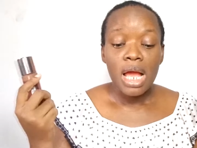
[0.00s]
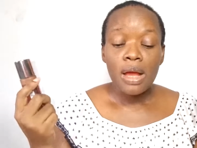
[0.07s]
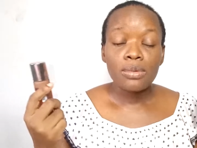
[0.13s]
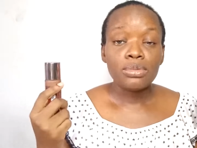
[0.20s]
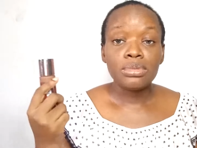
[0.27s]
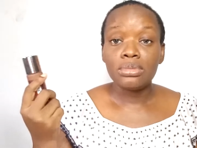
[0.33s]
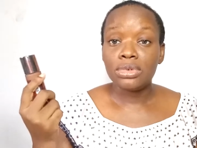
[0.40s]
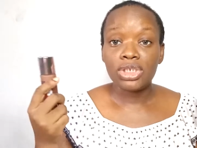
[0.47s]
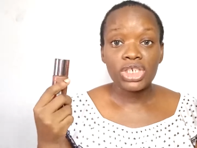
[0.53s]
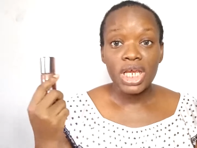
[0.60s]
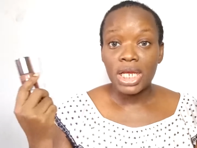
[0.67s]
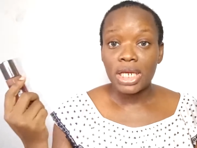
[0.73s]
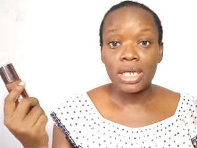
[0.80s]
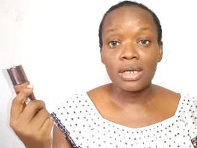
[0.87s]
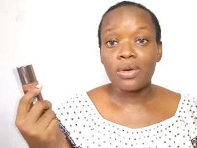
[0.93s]
would
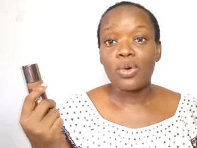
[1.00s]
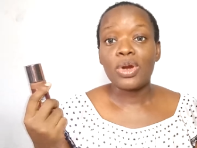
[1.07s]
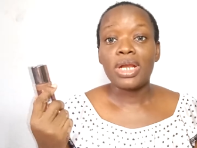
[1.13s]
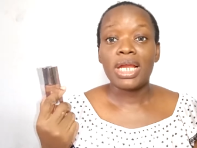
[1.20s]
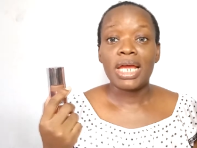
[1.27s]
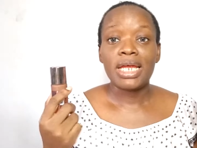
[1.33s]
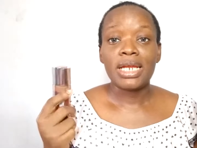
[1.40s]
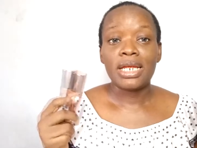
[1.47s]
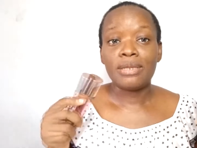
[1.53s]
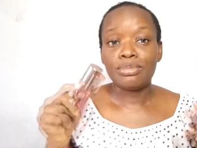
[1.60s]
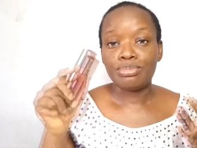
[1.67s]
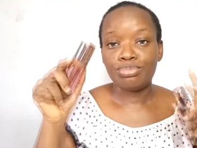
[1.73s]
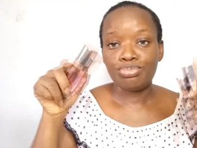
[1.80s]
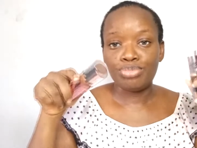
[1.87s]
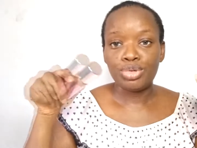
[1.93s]
check online and
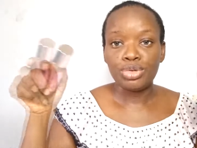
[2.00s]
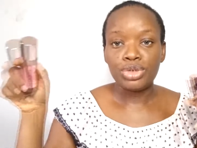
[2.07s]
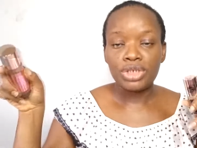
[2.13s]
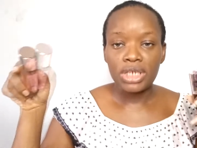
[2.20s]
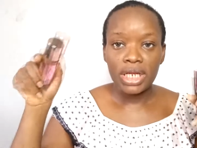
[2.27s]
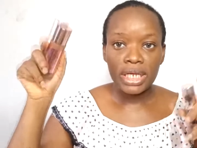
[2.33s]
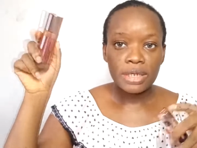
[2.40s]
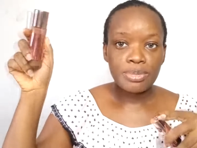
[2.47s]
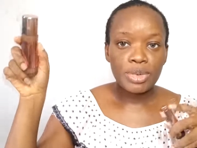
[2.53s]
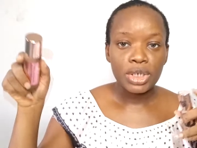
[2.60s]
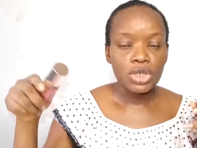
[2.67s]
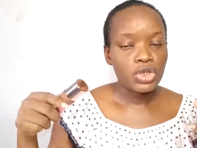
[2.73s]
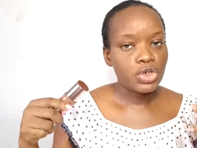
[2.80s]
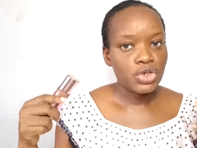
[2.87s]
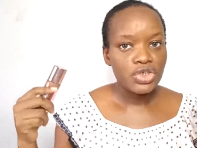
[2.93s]
put like
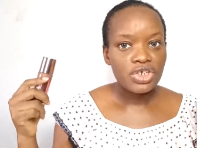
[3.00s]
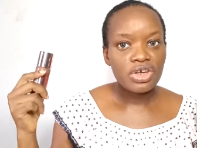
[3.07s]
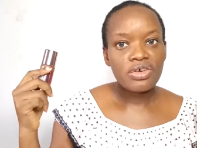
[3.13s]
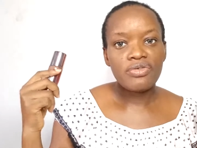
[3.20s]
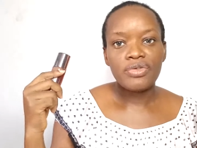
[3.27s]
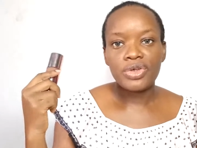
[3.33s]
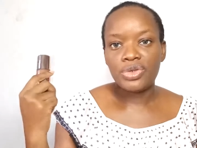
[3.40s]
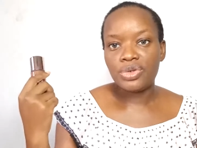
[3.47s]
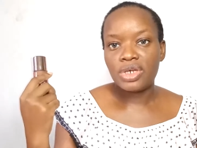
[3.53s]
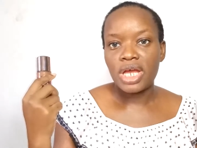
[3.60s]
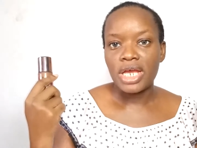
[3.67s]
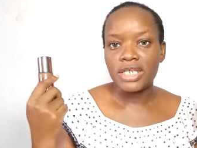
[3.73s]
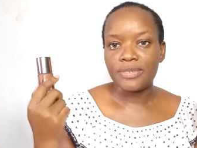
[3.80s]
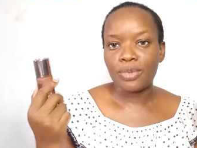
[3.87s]
pictures here for you guys.